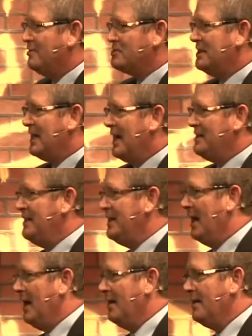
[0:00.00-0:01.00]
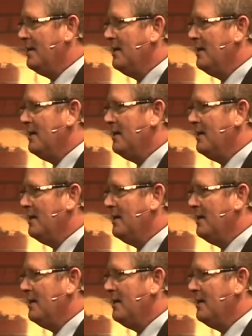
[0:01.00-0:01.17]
Here's the idea.